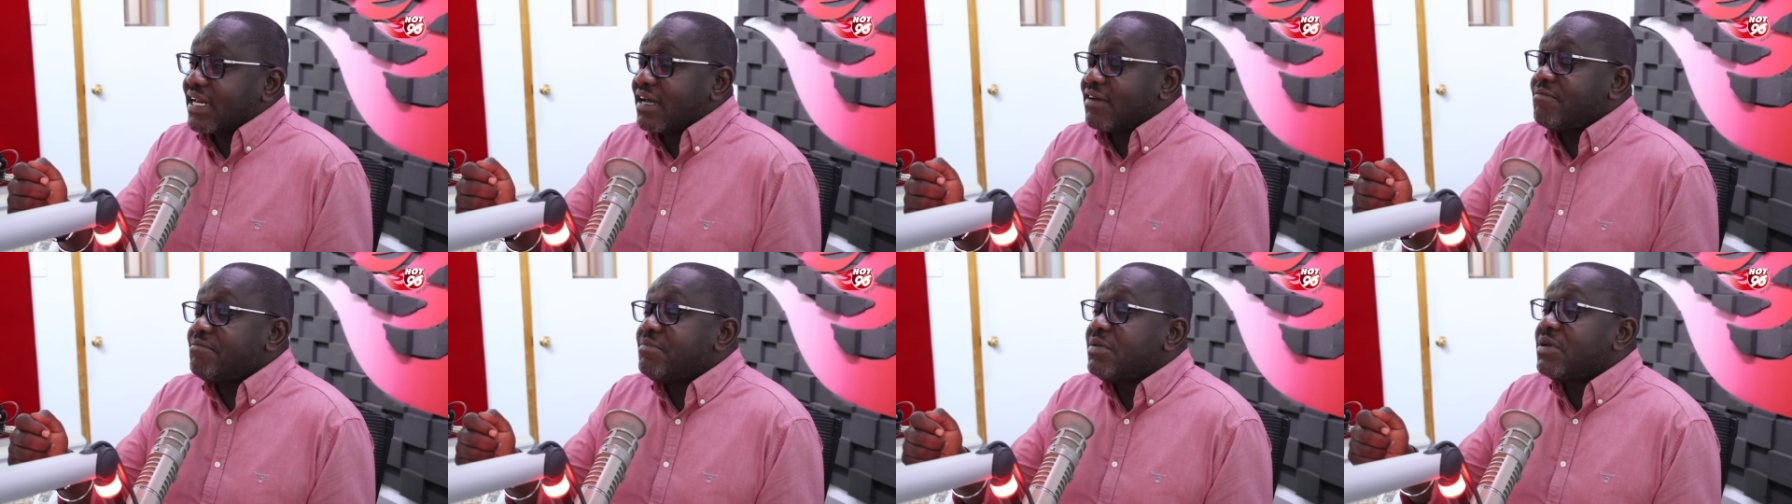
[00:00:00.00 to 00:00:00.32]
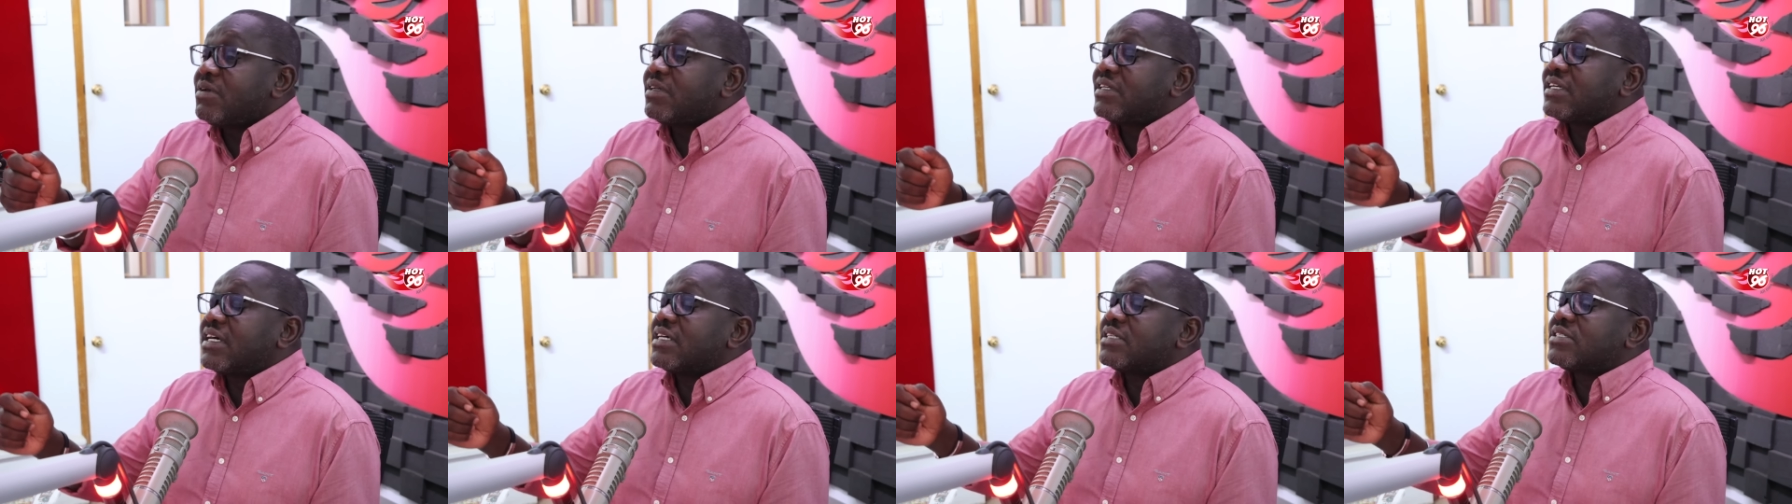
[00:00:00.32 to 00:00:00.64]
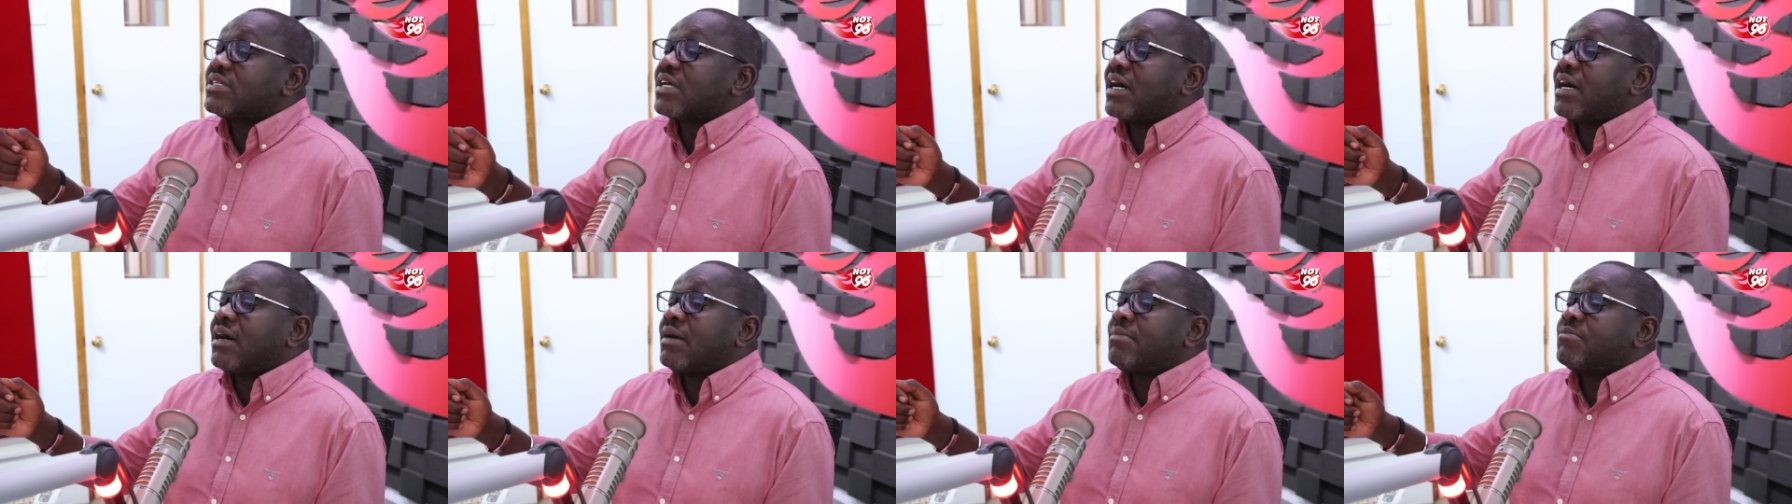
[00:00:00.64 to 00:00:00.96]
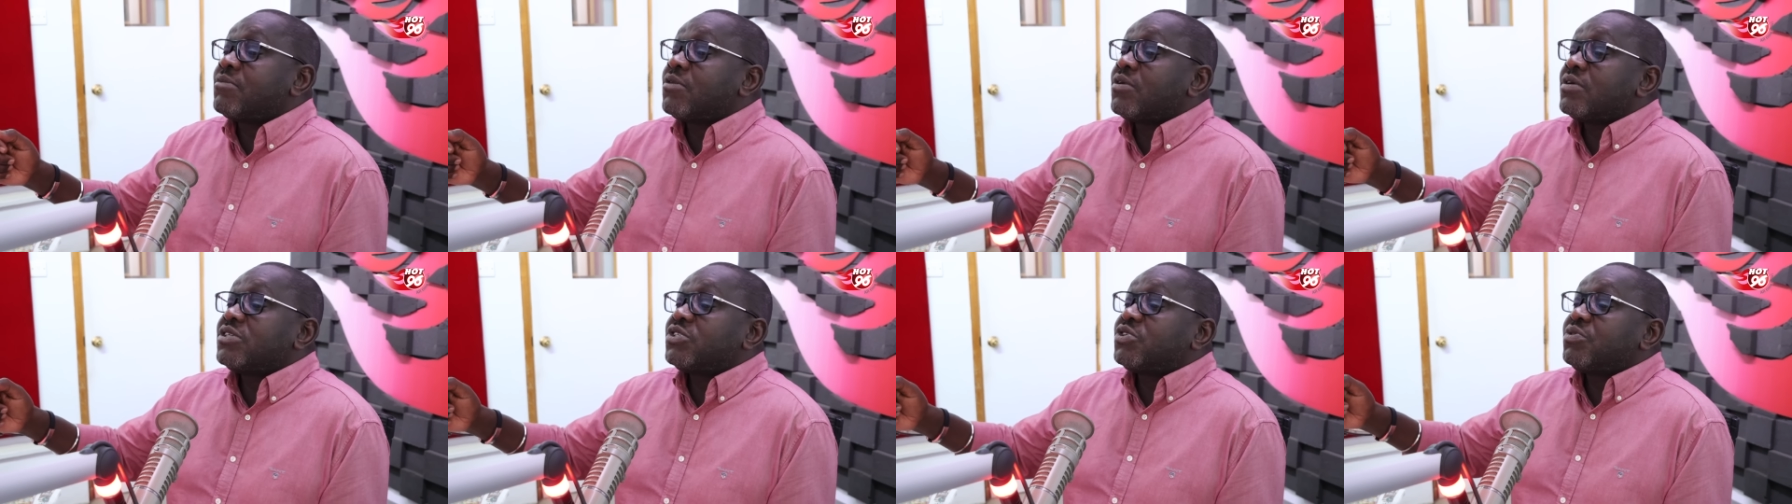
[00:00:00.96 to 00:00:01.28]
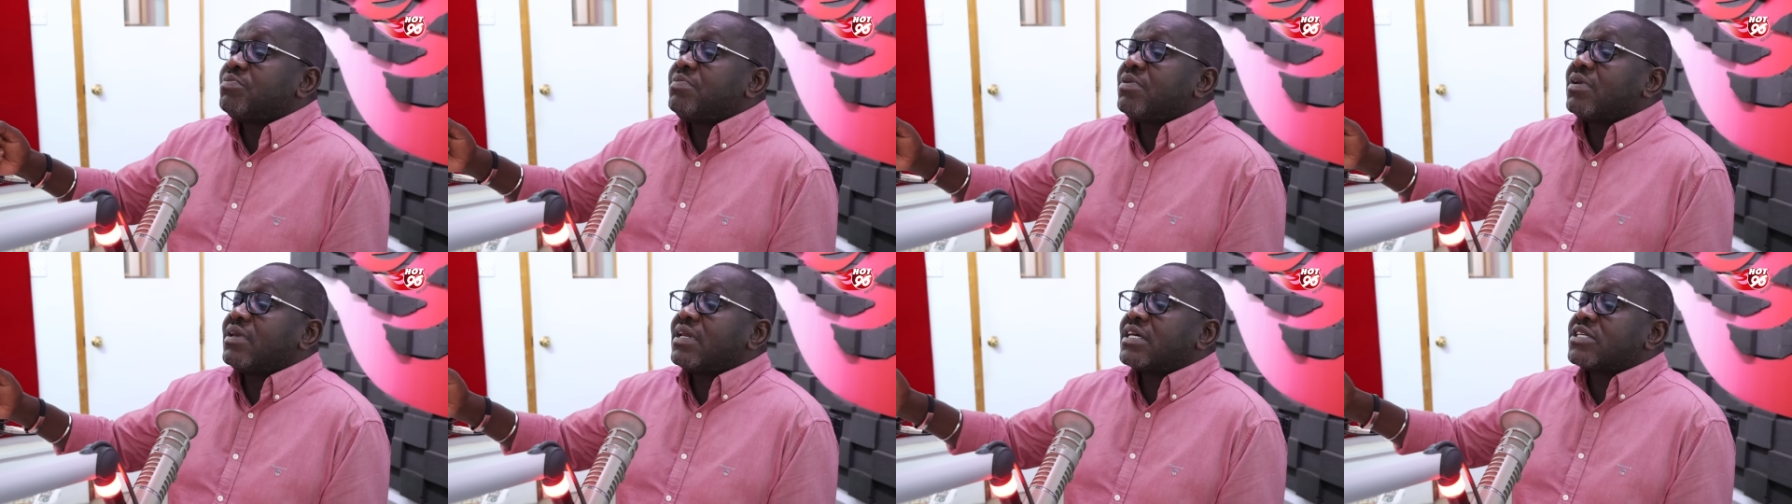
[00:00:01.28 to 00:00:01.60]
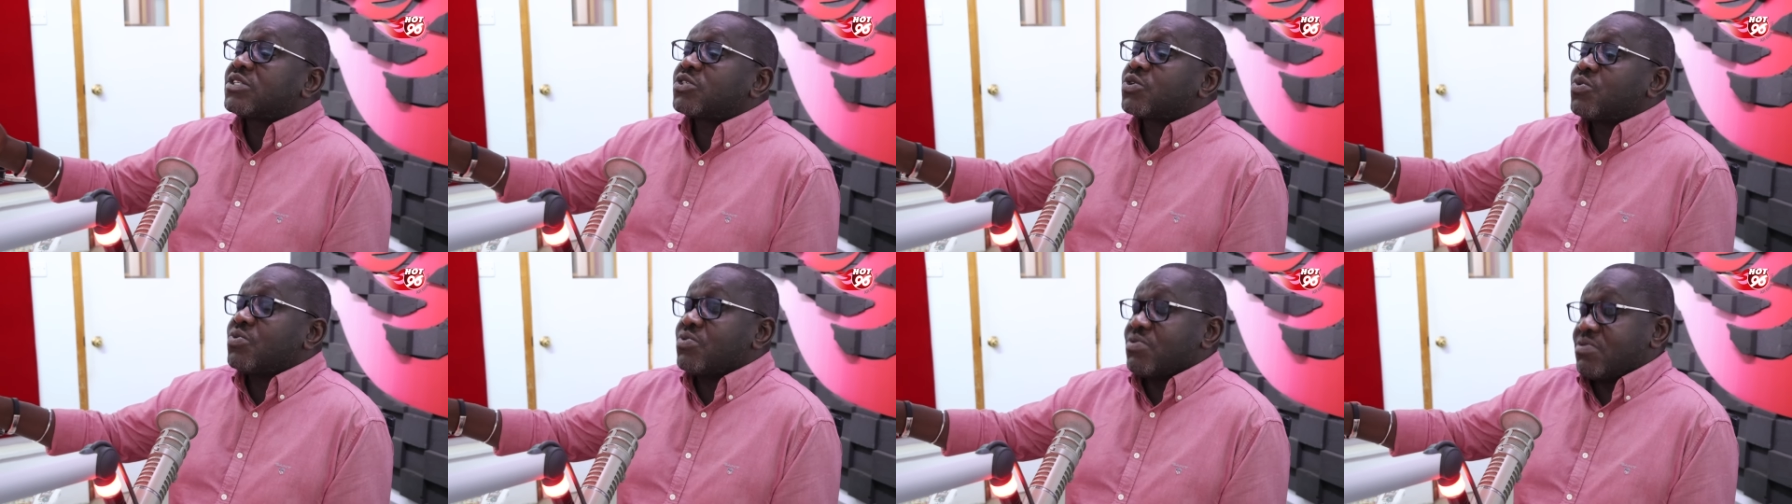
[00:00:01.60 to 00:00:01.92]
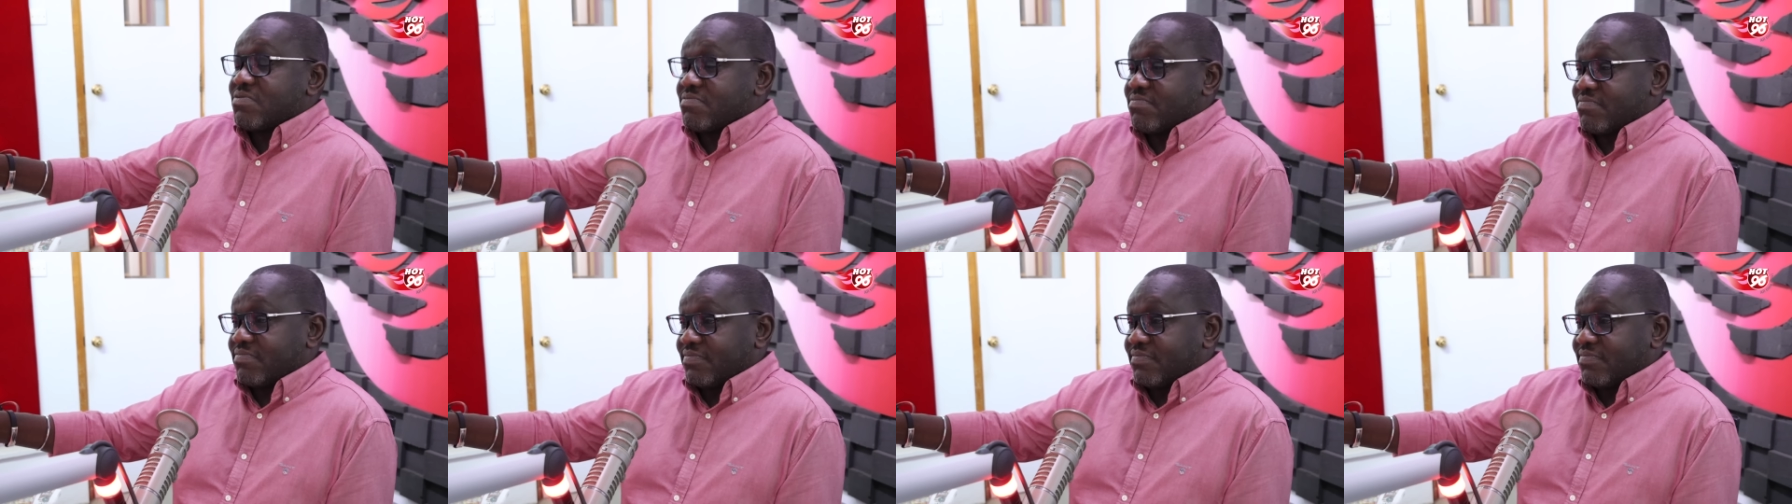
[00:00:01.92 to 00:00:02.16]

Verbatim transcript: I've built us, I'm going to build a school,